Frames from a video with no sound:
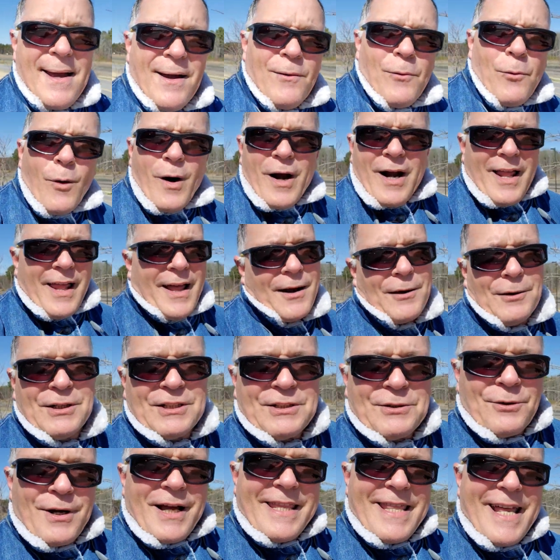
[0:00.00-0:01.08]
where are they going
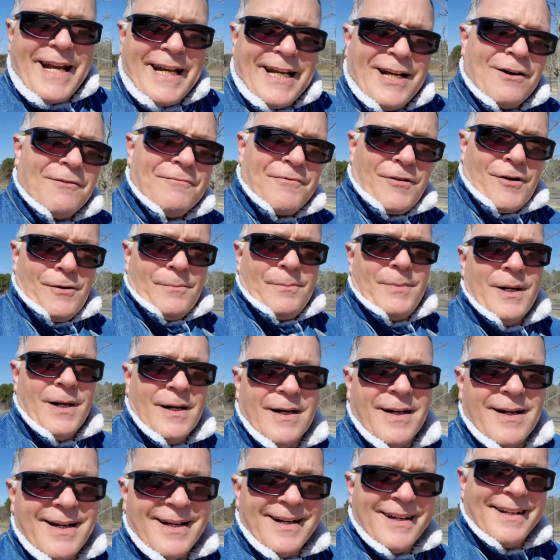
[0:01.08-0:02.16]
to get that income from?
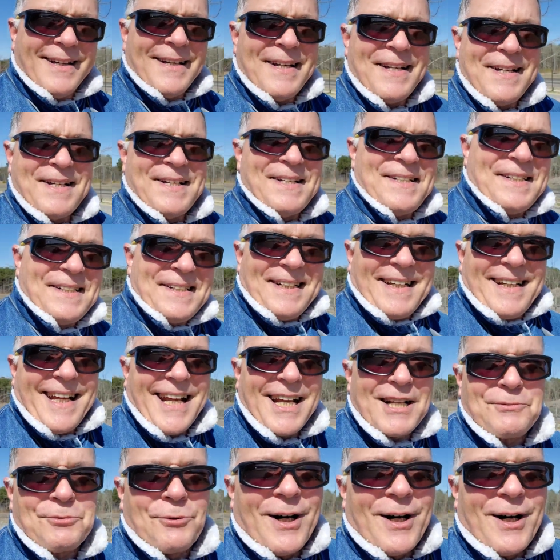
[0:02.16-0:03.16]
Guess